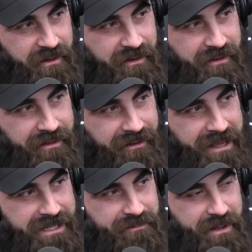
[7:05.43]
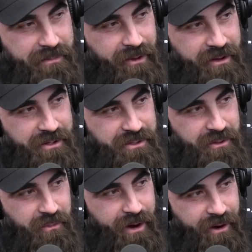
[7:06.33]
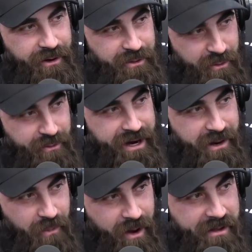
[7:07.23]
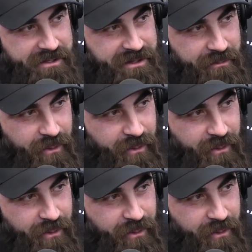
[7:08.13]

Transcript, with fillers: less people understood where Ukraine was, the